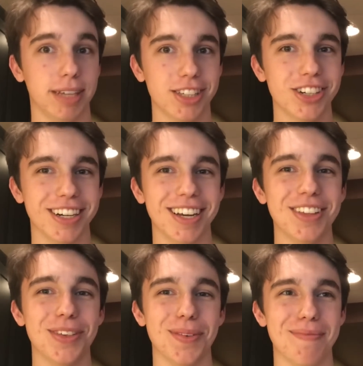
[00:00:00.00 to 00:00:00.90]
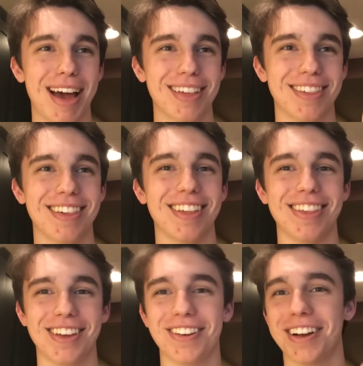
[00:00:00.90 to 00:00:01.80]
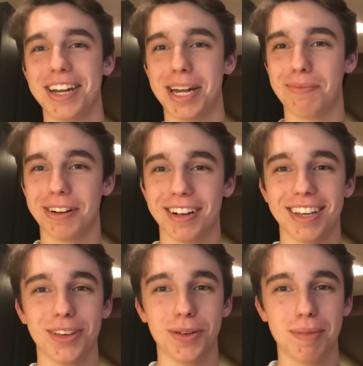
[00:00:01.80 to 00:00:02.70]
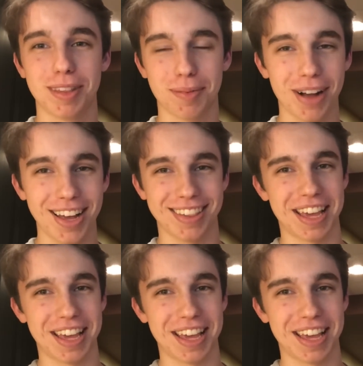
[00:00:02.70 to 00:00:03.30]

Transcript: make sure to match gender and number. You'd be surprised